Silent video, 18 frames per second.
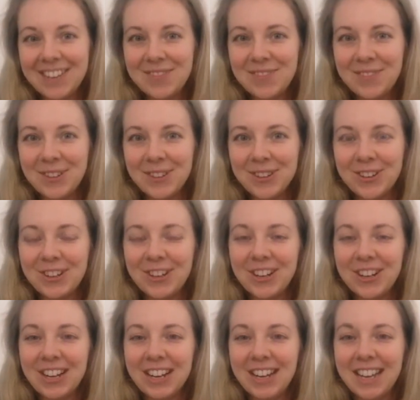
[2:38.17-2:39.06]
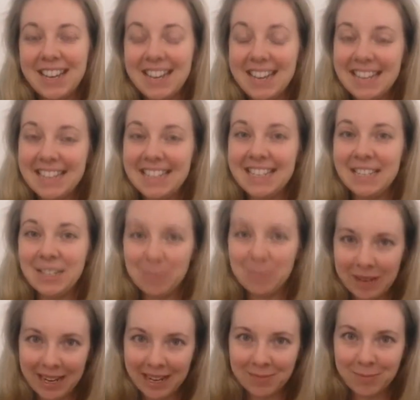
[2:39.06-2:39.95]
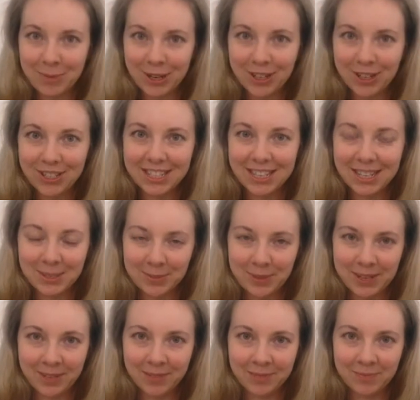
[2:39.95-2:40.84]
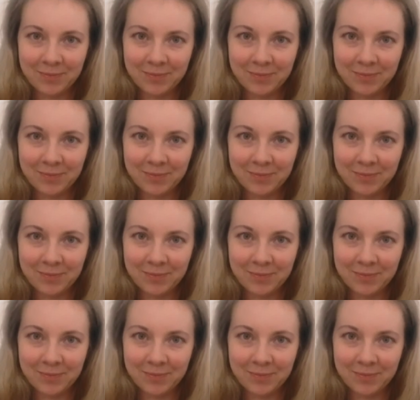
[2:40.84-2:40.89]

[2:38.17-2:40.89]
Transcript: for a knitted plant pot as well.